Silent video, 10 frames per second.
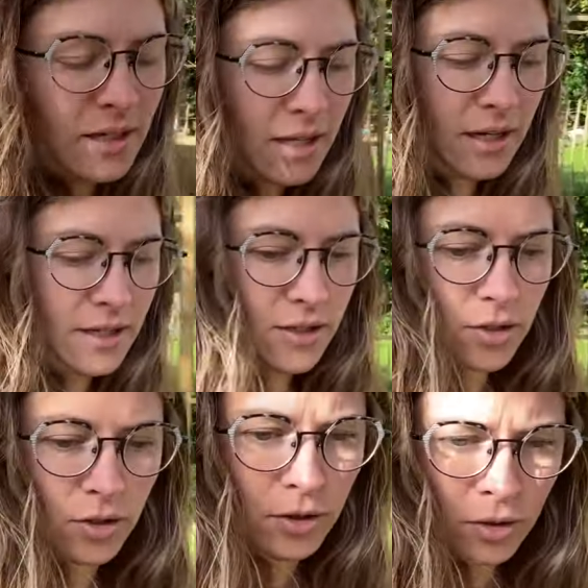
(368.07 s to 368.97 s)
I need
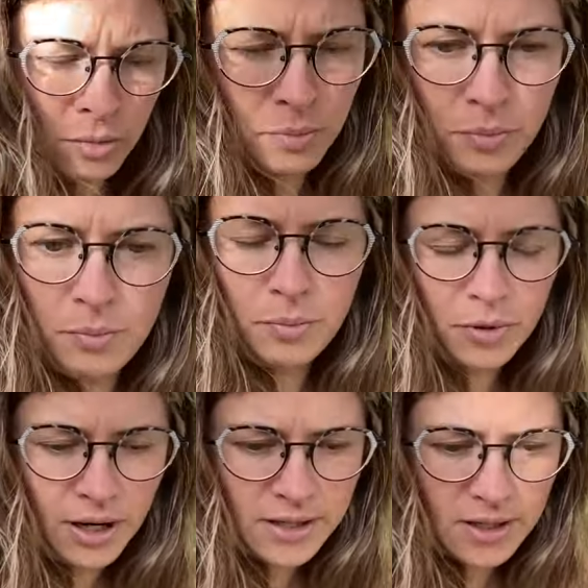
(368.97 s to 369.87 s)
to
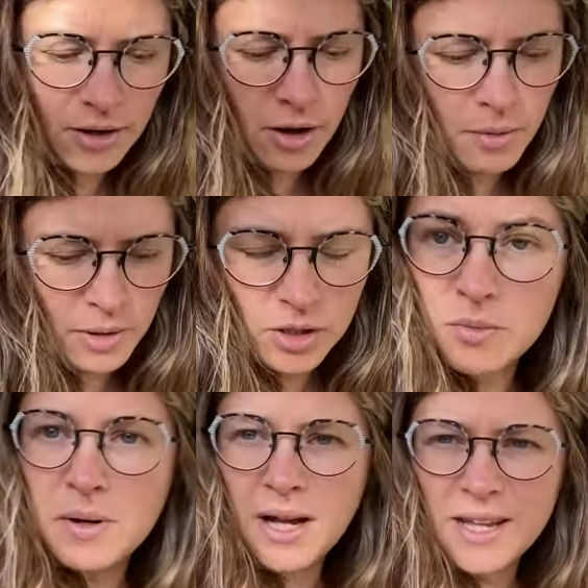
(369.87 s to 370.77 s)
price out how much
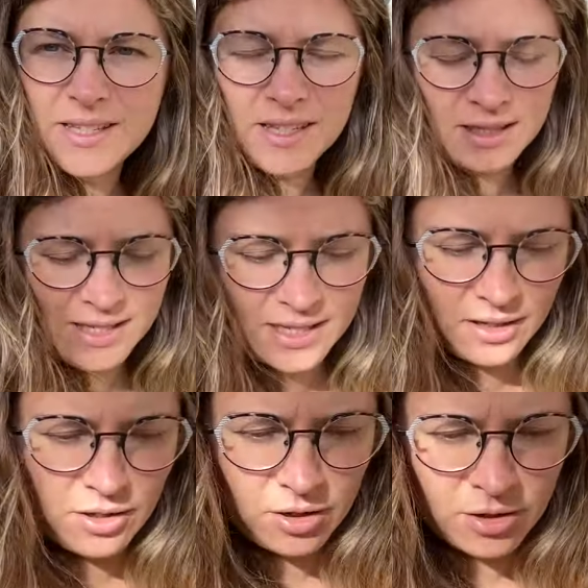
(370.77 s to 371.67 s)
my stainless
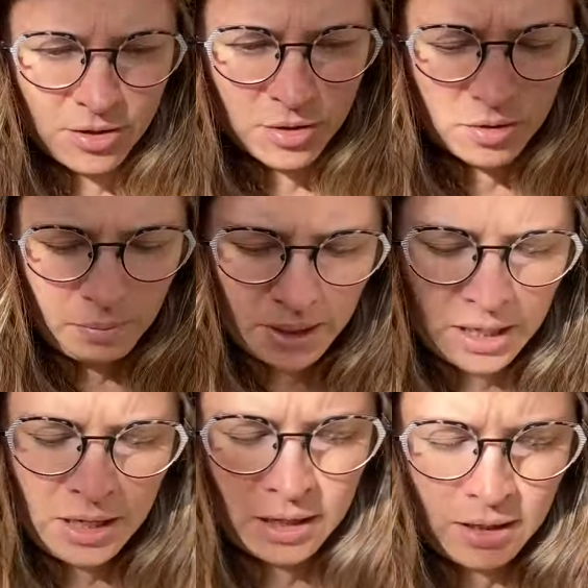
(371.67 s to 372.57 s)
steel units are going to be